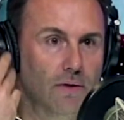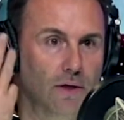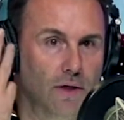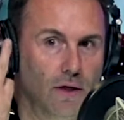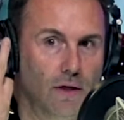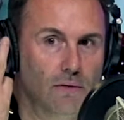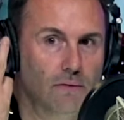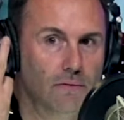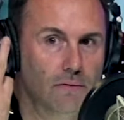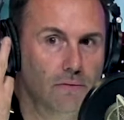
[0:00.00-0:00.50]

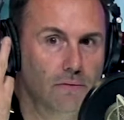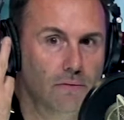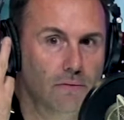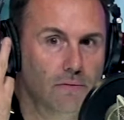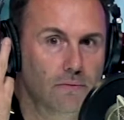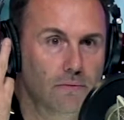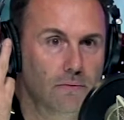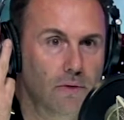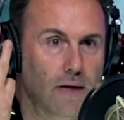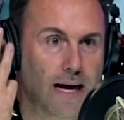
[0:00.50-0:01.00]
you know,
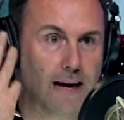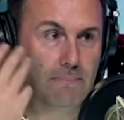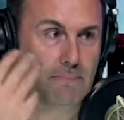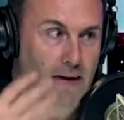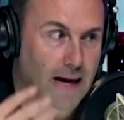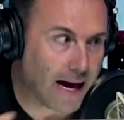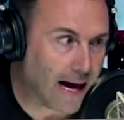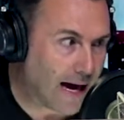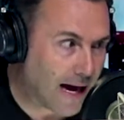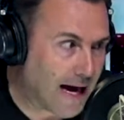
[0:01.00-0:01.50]

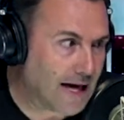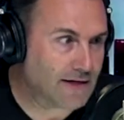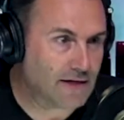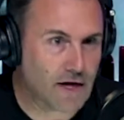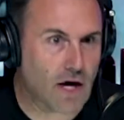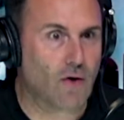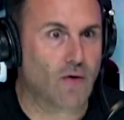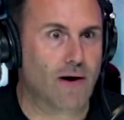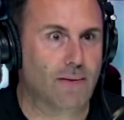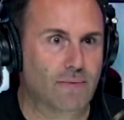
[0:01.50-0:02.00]
I'm I, I,
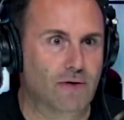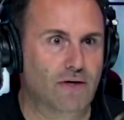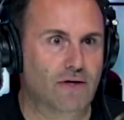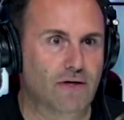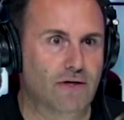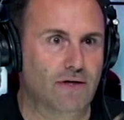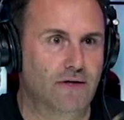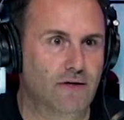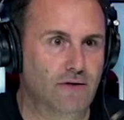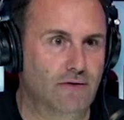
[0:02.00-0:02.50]
know I'm a
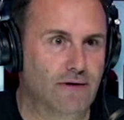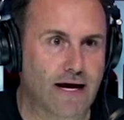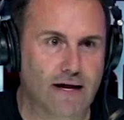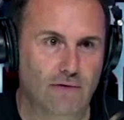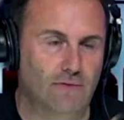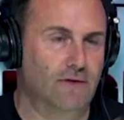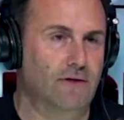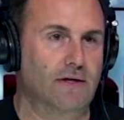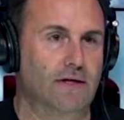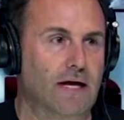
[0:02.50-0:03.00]
good dude.
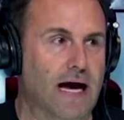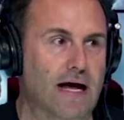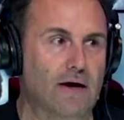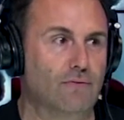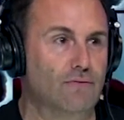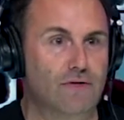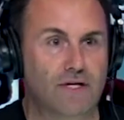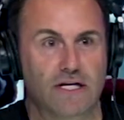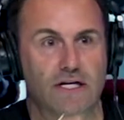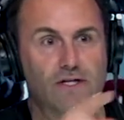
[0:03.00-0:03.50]
I don't I
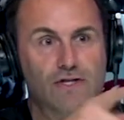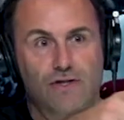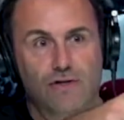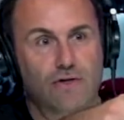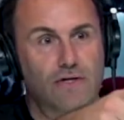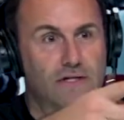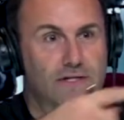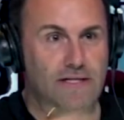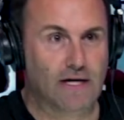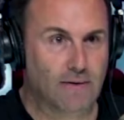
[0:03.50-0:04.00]
don't need
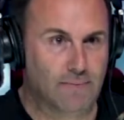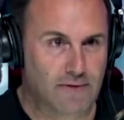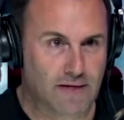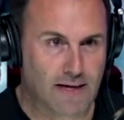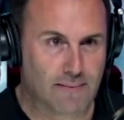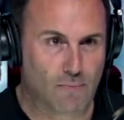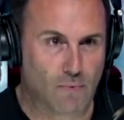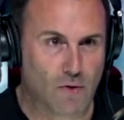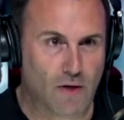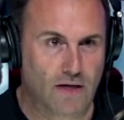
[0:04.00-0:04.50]
you to tell
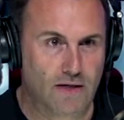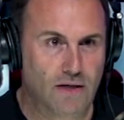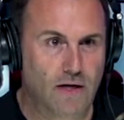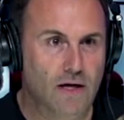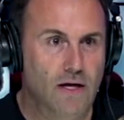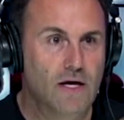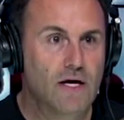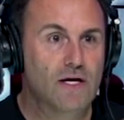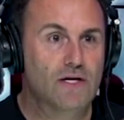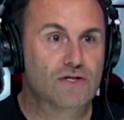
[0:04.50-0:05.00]
me I'm one.
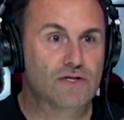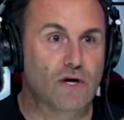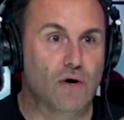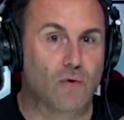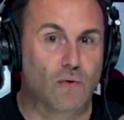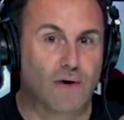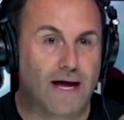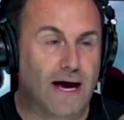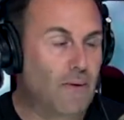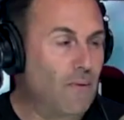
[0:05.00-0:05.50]

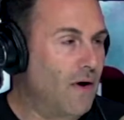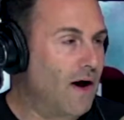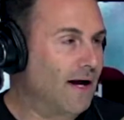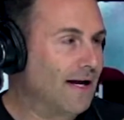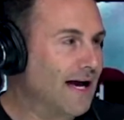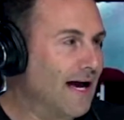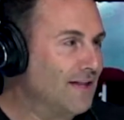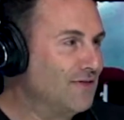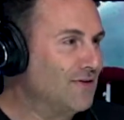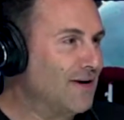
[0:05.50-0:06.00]
So when I
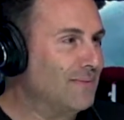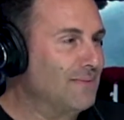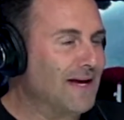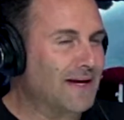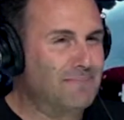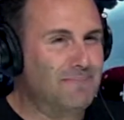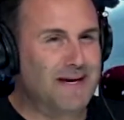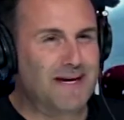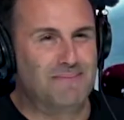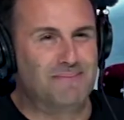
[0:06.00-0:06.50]
walk out there, I'm
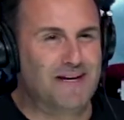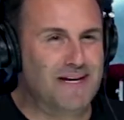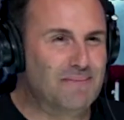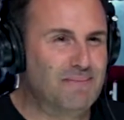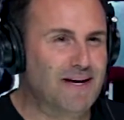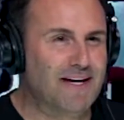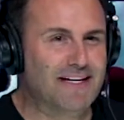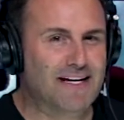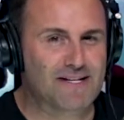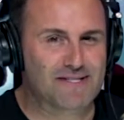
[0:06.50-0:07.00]
like bing
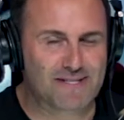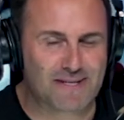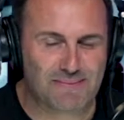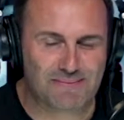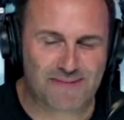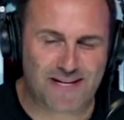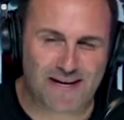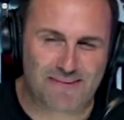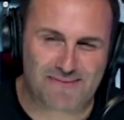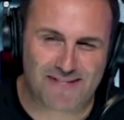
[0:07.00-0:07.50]
bing bing. Now
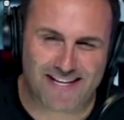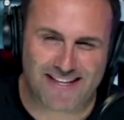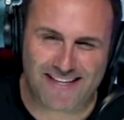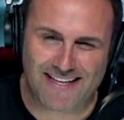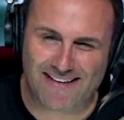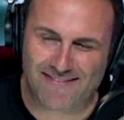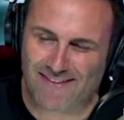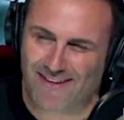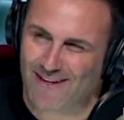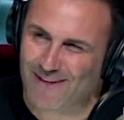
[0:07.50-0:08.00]
sometimes I
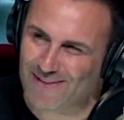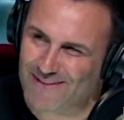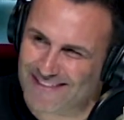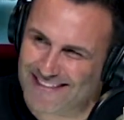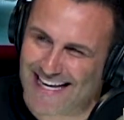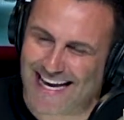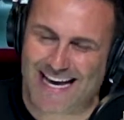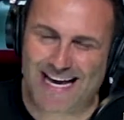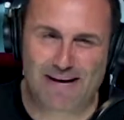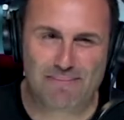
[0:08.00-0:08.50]
leave and go,
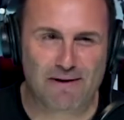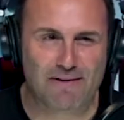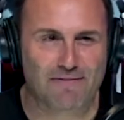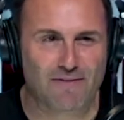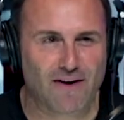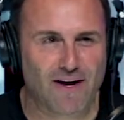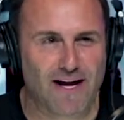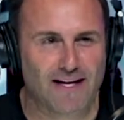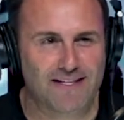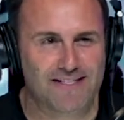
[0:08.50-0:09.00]
damn, I
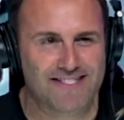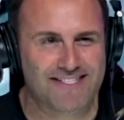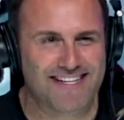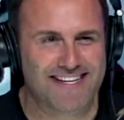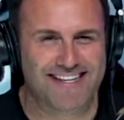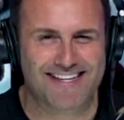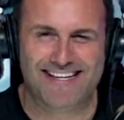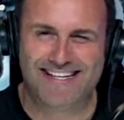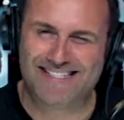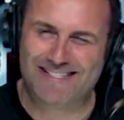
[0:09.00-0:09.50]
forgot to
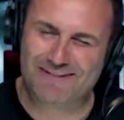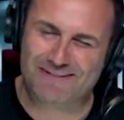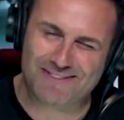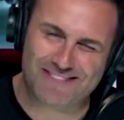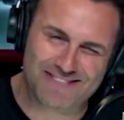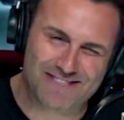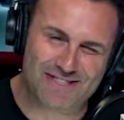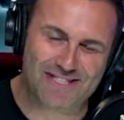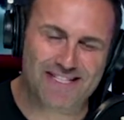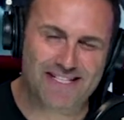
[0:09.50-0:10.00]
say this, and
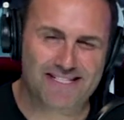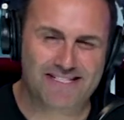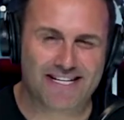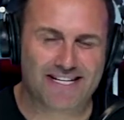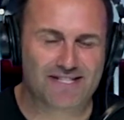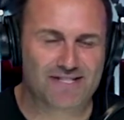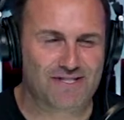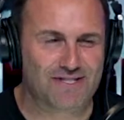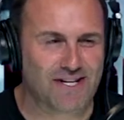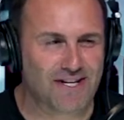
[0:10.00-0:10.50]
geez,
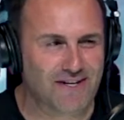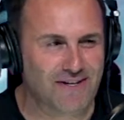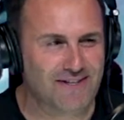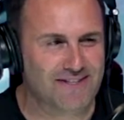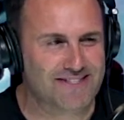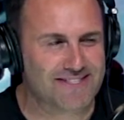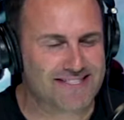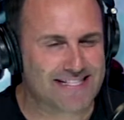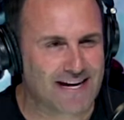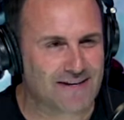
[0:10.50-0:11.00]
I
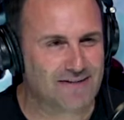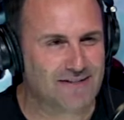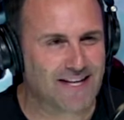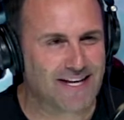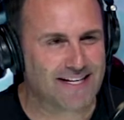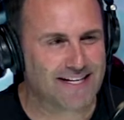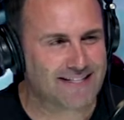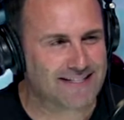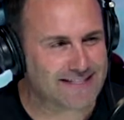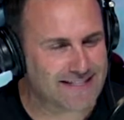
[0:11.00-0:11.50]
stuttered and sounded
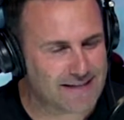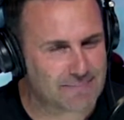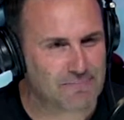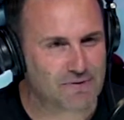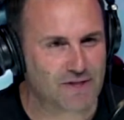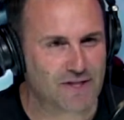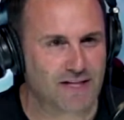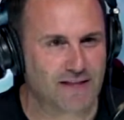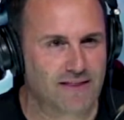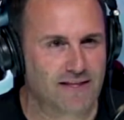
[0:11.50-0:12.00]
like a
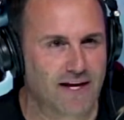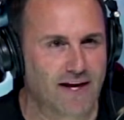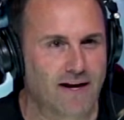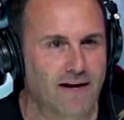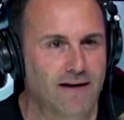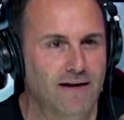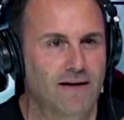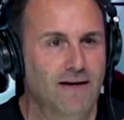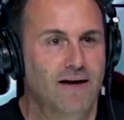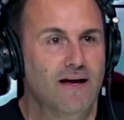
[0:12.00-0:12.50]
dipshit
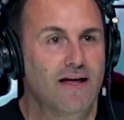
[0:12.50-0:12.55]
there.